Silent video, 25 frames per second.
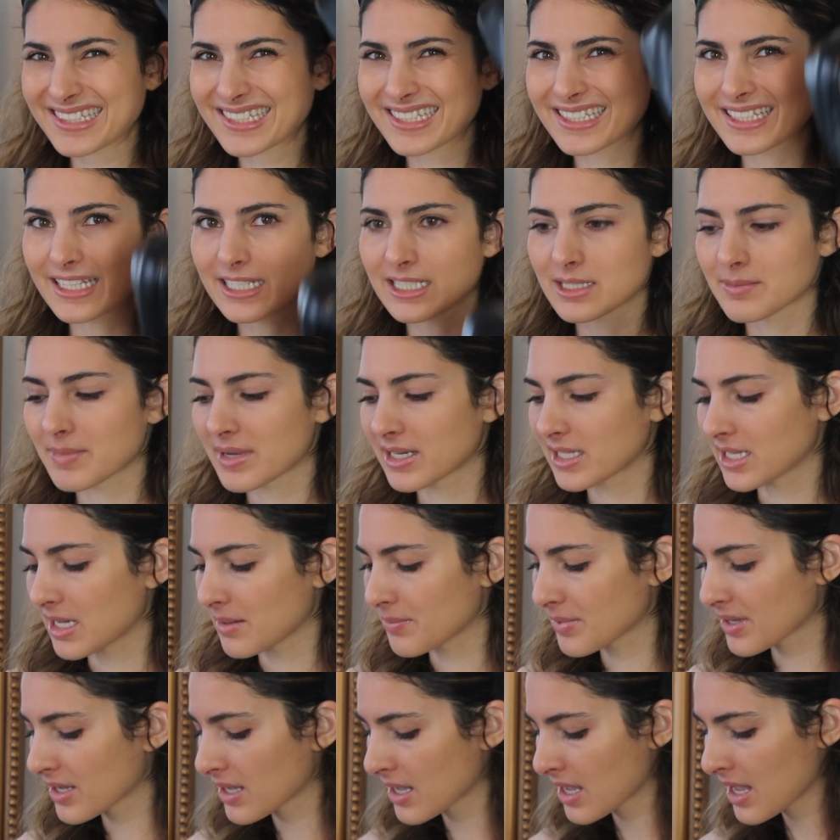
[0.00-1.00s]
that's my
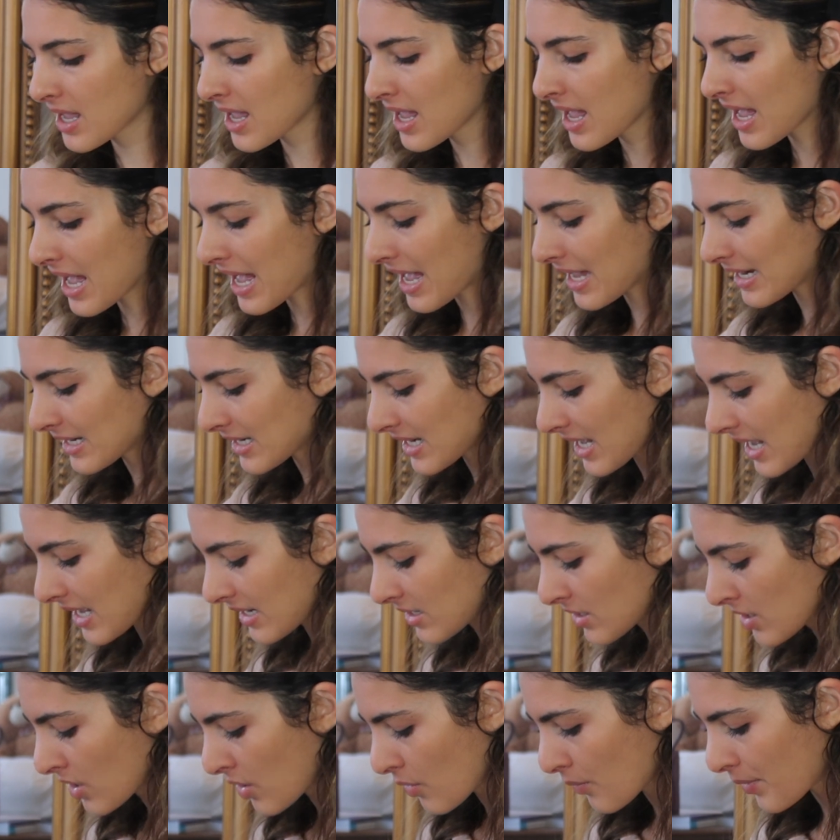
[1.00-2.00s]
tip. And
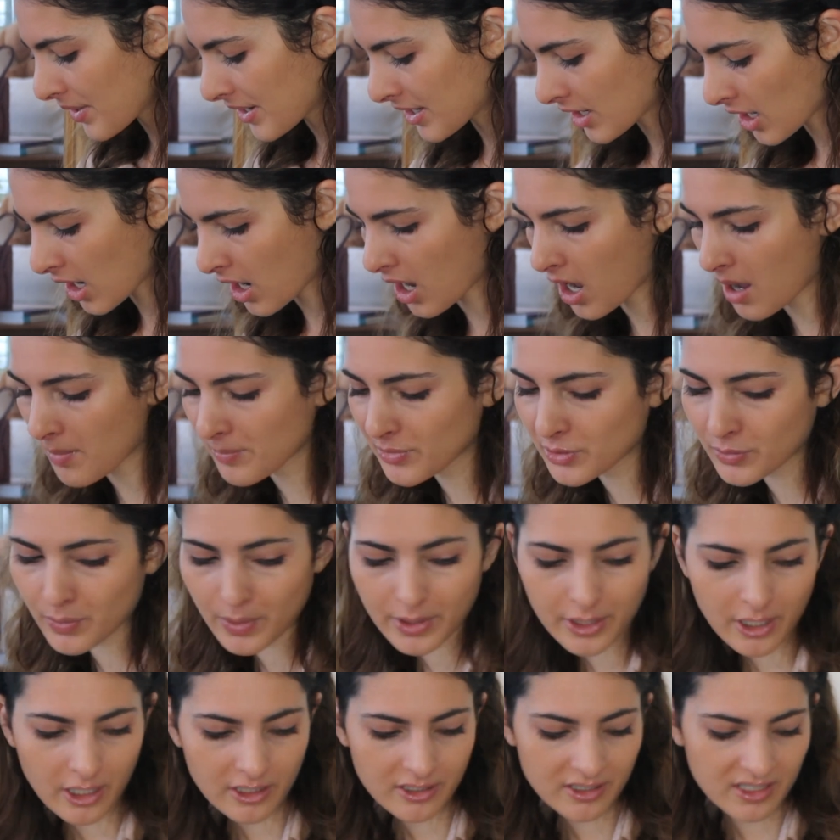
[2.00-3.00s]
then we come to
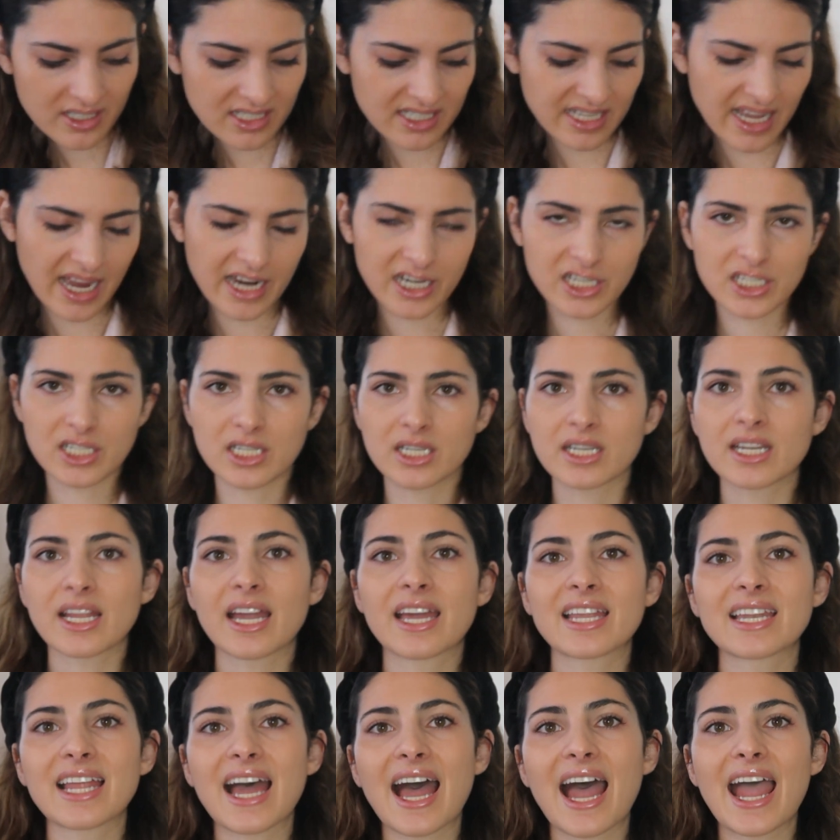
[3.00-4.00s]
another section,
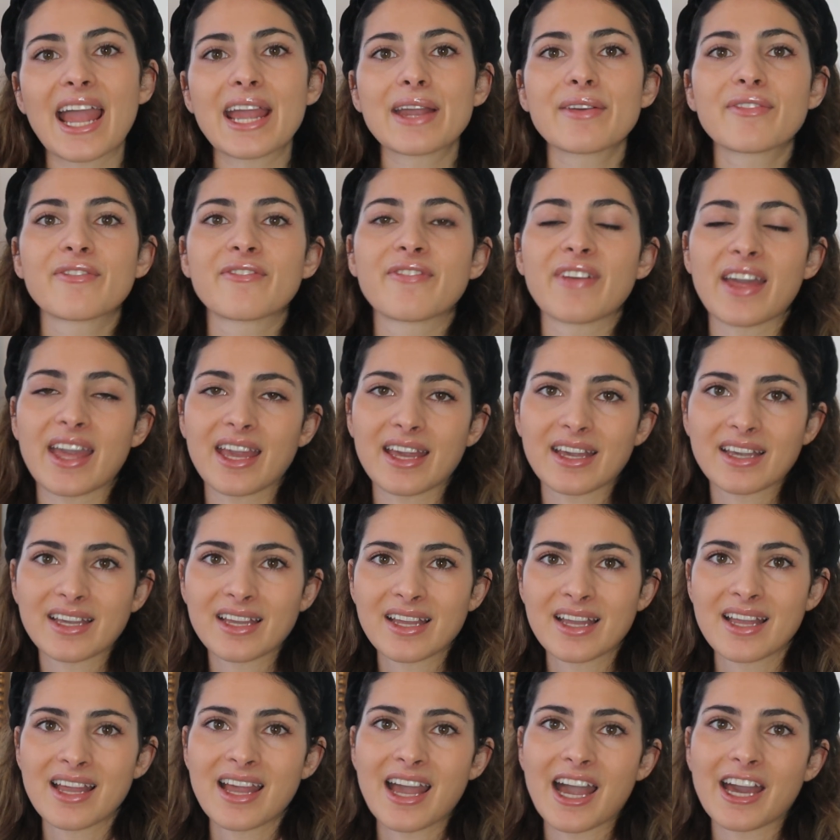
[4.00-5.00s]
and I think
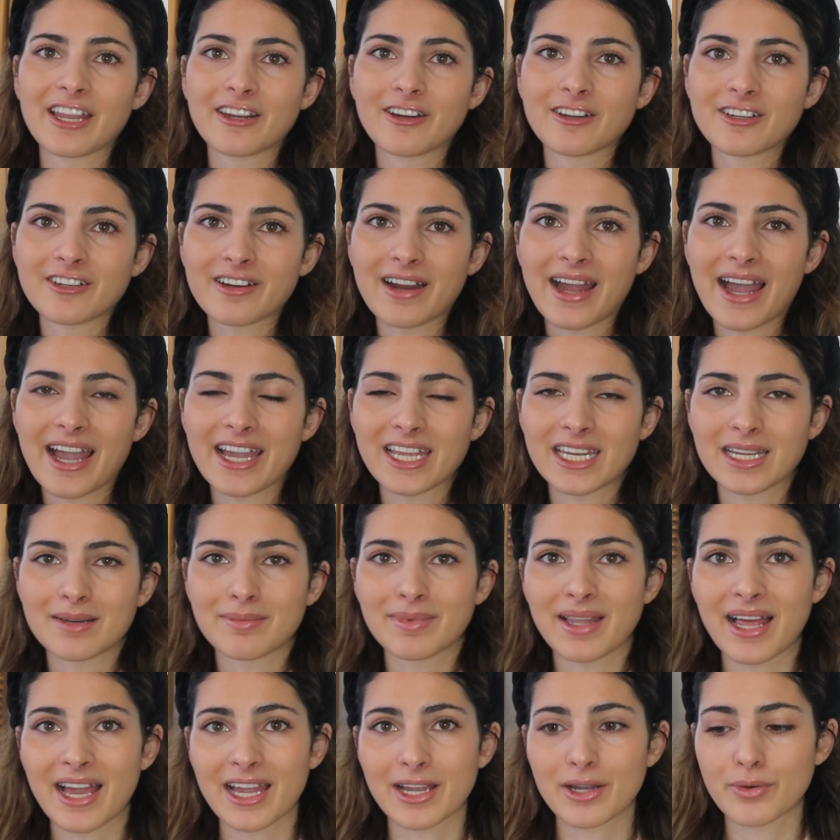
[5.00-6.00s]
another item,
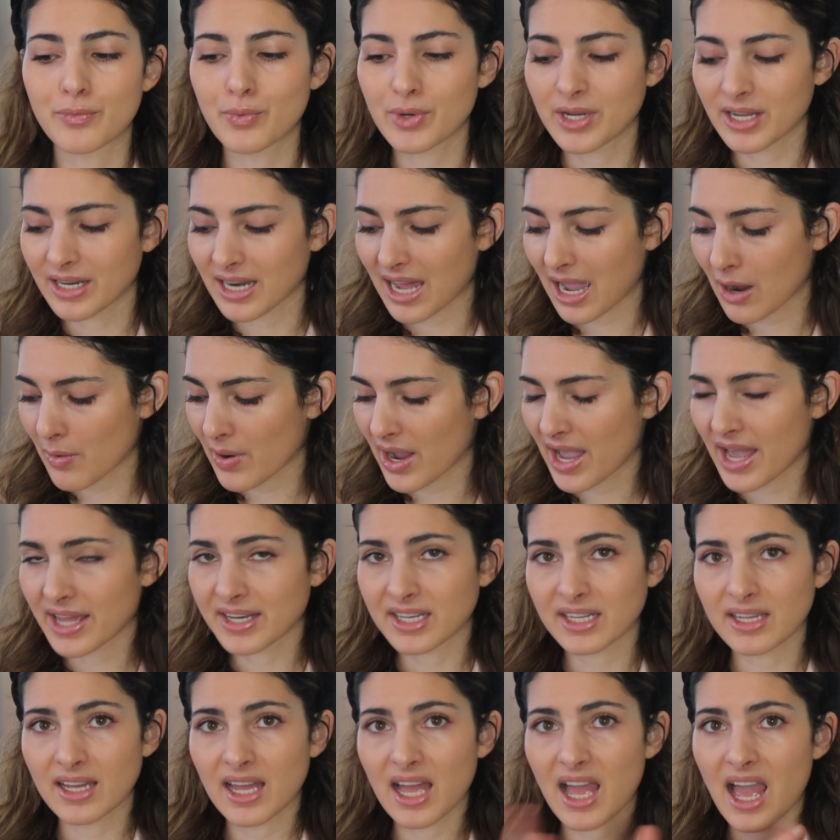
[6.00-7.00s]
like we now had
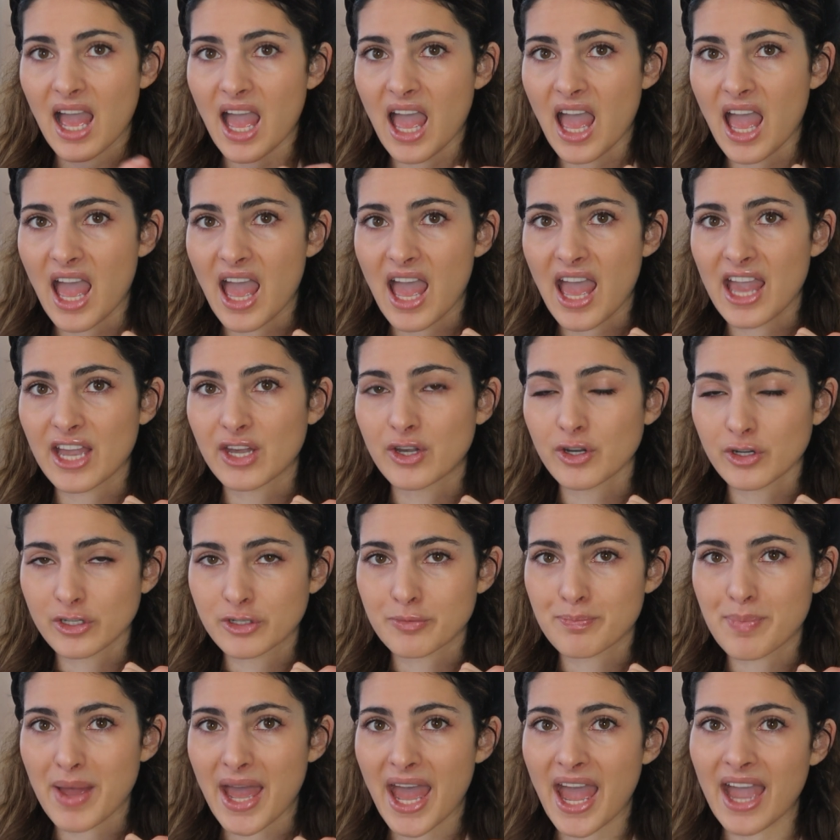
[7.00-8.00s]
a good
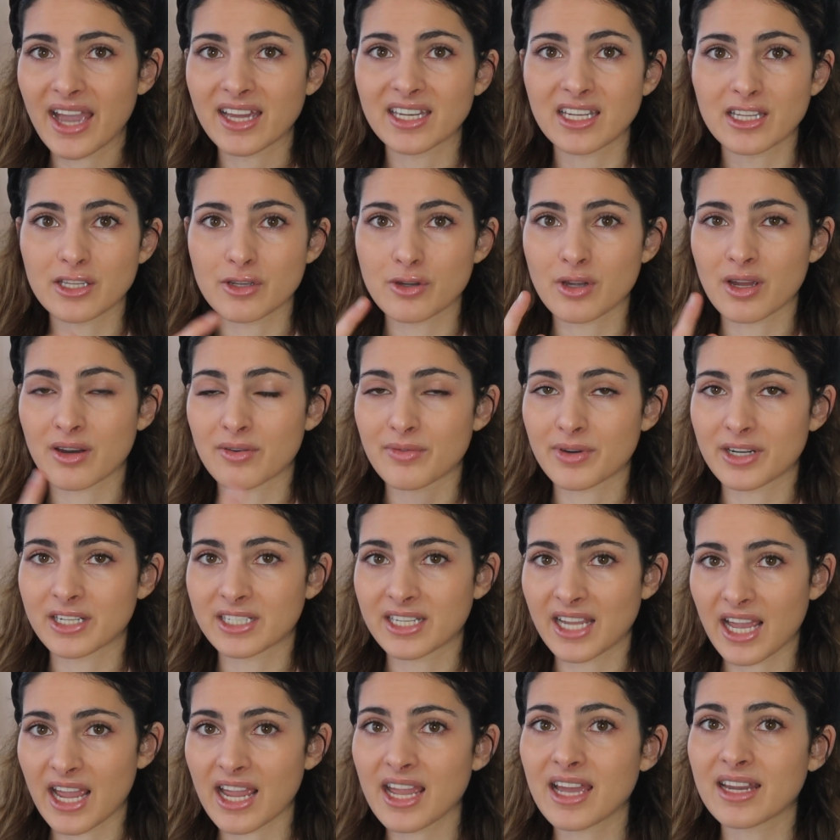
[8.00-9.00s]
bag that you can wear
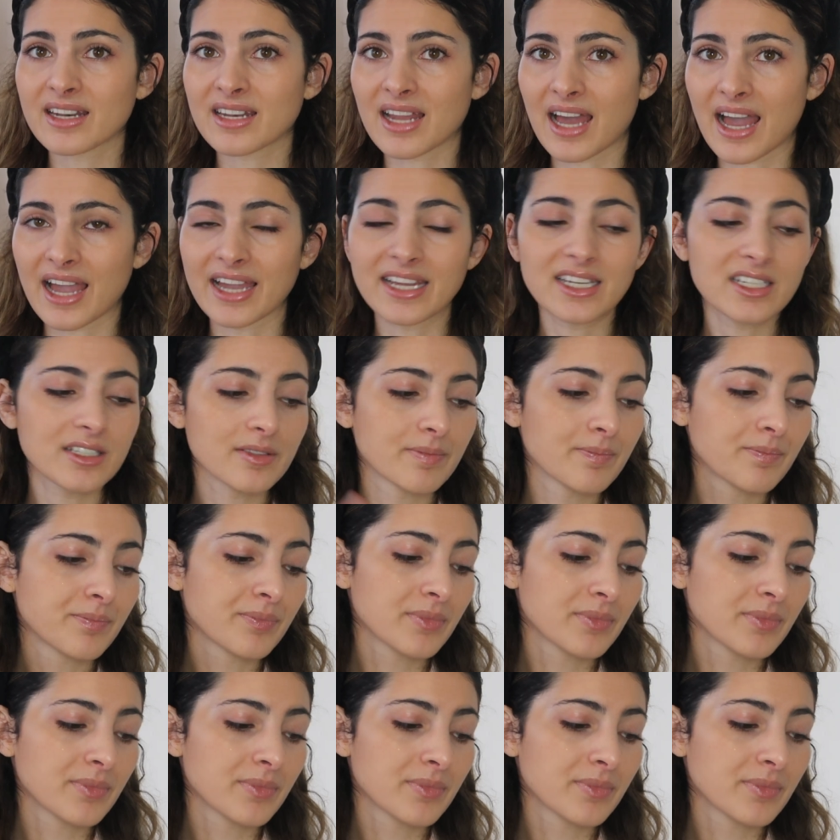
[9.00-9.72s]
day and night,